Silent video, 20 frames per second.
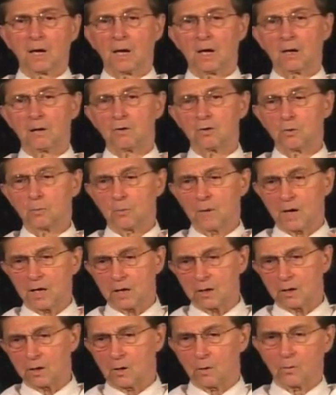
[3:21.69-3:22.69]
And you
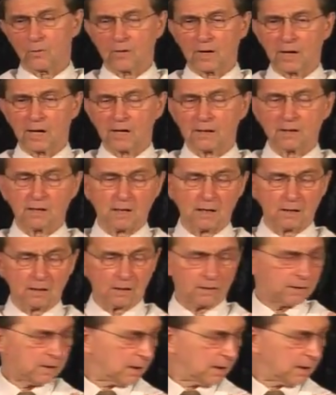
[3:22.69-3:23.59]
may know that I tend to